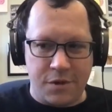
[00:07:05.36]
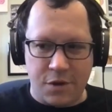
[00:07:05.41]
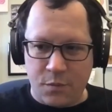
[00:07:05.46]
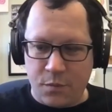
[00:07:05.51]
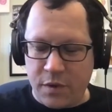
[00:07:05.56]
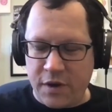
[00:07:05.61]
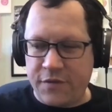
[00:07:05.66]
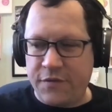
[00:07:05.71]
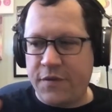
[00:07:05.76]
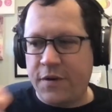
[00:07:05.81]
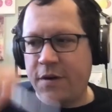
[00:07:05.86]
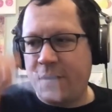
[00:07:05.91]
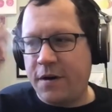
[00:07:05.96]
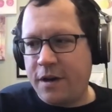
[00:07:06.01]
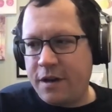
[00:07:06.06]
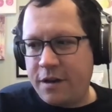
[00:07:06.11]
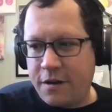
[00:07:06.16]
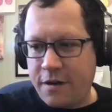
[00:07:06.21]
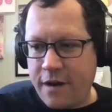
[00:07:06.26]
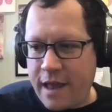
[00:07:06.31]
buffer
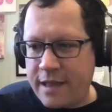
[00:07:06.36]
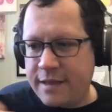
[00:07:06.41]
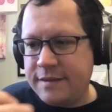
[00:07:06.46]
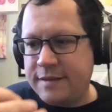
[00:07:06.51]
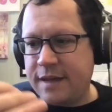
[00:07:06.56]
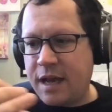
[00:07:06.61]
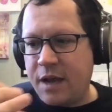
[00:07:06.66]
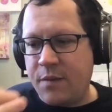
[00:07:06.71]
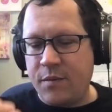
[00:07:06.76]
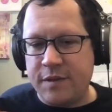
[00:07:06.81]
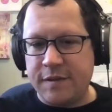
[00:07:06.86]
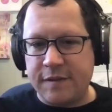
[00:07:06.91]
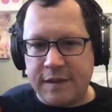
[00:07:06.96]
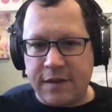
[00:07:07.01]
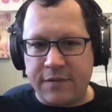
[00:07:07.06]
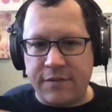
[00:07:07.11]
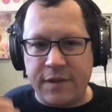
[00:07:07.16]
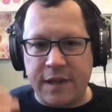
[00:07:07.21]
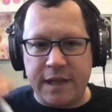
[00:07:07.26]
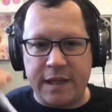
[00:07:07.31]
and your enzyme and
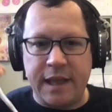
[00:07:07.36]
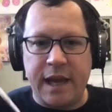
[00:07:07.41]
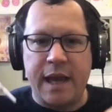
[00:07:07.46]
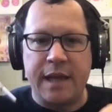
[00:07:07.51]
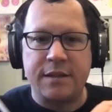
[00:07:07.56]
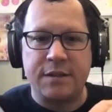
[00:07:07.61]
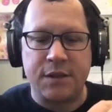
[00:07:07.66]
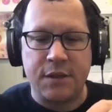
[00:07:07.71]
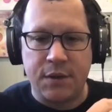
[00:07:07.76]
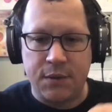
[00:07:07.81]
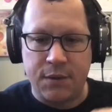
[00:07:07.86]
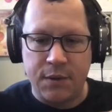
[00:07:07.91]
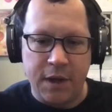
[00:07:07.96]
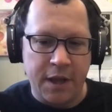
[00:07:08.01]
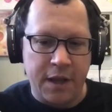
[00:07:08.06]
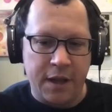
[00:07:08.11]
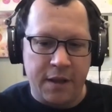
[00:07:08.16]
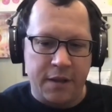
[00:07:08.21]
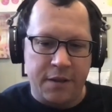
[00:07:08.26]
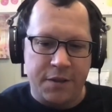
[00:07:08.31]
stuff like that. So
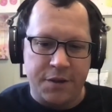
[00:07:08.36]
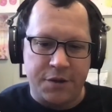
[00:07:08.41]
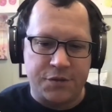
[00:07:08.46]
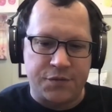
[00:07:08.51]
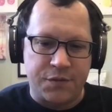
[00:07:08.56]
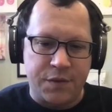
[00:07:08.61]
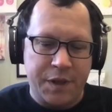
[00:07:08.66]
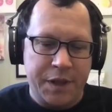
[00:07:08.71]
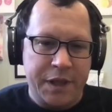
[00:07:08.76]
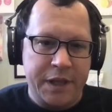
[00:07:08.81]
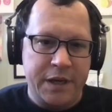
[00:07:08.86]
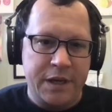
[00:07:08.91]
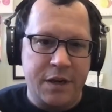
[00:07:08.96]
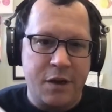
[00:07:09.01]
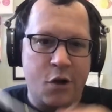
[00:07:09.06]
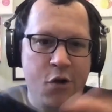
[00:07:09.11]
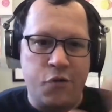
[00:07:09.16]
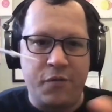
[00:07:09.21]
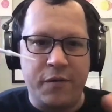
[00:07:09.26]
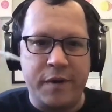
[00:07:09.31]
there's really
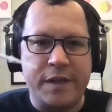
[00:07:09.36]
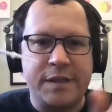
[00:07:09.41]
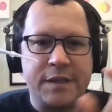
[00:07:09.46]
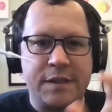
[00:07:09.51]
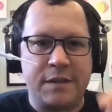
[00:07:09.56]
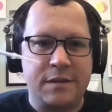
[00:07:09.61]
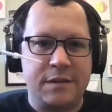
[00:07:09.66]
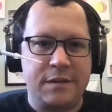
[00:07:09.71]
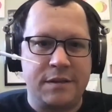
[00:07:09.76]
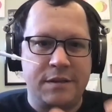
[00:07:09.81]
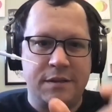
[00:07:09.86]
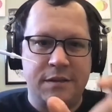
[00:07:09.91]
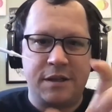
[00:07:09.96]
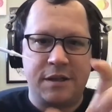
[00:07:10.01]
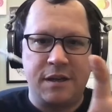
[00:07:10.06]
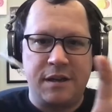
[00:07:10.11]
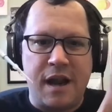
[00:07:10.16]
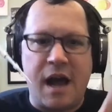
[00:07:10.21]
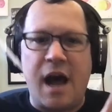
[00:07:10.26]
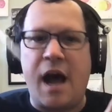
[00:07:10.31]
no reason to
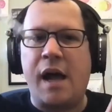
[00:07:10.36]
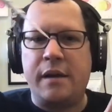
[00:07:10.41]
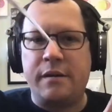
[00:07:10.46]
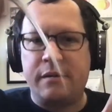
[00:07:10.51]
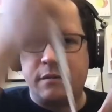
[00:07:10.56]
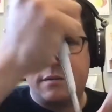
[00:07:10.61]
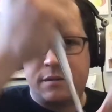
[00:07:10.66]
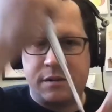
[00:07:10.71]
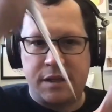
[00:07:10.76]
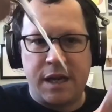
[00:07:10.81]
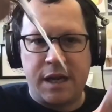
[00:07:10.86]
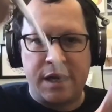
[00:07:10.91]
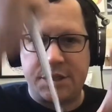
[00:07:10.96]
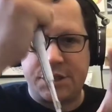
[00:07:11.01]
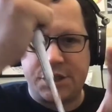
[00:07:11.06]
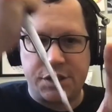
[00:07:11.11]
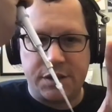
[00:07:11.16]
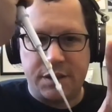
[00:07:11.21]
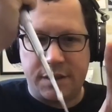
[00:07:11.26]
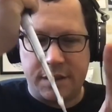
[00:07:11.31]
not
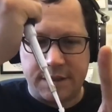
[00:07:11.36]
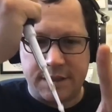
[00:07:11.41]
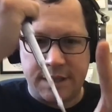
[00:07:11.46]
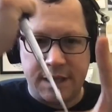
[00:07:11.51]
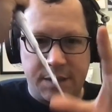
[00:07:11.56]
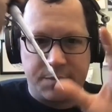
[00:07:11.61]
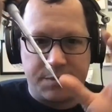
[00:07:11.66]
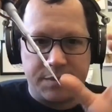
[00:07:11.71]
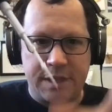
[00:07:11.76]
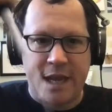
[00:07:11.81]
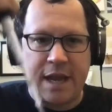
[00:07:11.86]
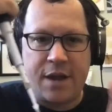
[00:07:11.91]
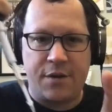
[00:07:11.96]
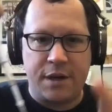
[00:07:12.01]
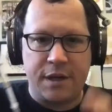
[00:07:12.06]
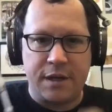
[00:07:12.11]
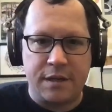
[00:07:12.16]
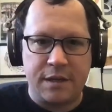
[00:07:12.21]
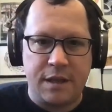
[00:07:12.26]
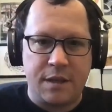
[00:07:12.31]
touch the tip down
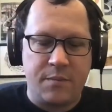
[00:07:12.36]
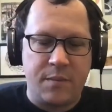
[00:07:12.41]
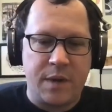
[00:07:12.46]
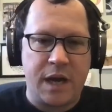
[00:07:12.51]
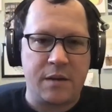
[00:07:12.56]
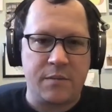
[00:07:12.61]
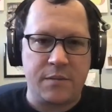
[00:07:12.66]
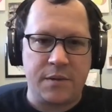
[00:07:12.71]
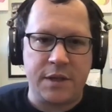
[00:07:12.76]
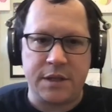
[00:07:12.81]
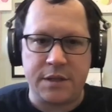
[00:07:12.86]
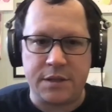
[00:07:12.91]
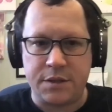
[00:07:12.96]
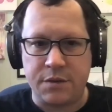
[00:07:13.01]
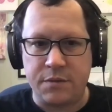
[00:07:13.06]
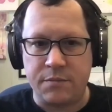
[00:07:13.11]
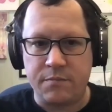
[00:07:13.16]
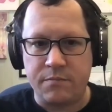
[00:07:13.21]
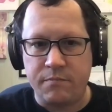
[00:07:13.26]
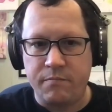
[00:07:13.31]
into the bottom of the
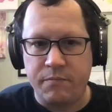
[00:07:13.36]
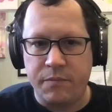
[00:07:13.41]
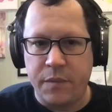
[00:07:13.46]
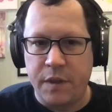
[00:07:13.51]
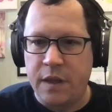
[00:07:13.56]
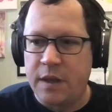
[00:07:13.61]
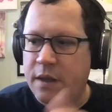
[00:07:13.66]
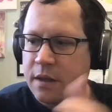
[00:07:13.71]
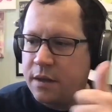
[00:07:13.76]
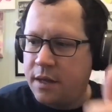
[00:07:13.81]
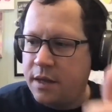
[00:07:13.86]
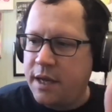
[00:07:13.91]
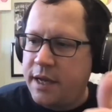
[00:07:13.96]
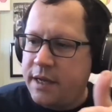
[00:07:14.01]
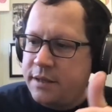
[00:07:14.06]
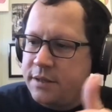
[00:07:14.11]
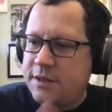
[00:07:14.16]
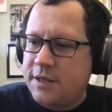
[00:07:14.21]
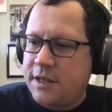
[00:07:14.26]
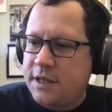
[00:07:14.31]
tube.
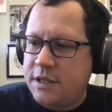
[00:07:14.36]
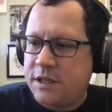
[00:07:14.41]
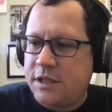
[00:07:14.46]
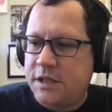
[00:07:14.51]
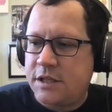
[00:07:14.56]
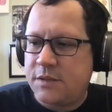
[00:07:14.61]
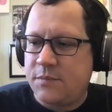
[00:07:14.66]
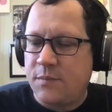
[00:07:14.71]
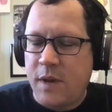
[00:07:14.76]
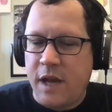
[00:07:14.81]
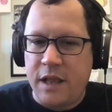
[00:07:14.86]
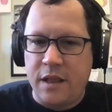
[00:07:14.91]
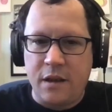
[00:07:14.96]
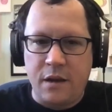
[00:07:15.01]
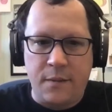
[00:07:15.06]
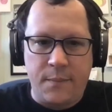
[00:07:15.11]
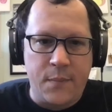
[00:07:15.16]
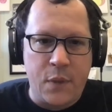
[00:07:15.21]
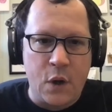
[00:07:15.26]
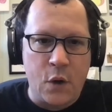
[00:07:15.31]
Okay, so that's just my
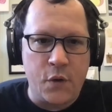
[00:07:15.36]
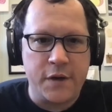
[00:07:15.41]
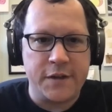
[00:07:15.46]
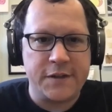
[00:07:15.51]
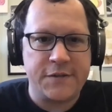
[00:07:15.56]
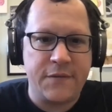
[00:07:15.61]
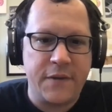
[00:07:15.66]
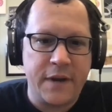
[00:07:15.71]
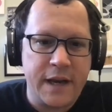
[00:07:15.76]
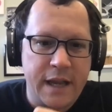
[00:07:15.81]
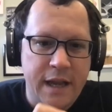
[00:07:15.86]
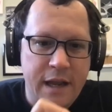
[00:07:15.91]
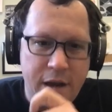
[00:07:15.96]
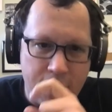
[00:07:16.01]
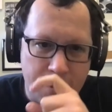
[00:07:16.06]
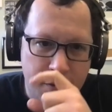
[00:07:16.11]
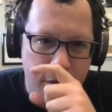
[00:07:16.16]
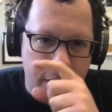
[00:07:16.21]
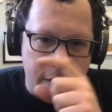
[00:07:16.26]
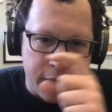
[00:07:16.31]
little bonus
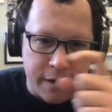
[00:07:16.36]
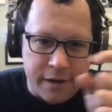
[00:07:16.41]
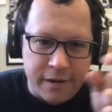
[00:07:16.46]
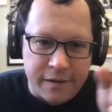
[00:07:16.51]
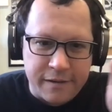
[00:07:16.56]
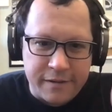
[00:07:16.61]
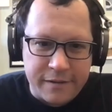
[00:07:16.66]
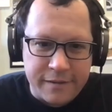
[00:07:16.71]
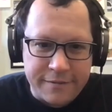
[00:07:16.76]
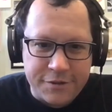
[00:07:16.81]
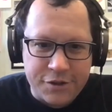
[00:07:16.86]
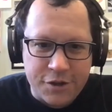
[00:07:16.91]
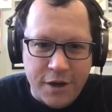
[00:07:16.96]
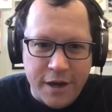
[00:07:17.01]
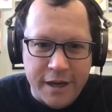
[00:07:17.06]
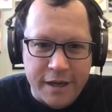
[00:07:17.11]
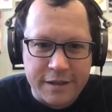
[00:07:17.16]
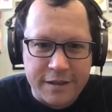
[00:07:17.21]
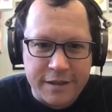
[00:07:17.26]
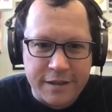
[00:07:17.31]
video on
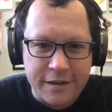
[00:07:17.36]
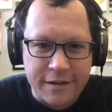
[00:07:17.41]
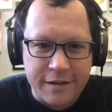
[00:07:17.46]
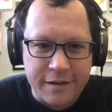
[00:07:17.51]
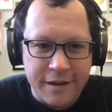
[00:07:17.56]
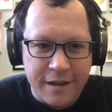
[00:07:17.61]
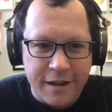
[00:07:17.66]
trying to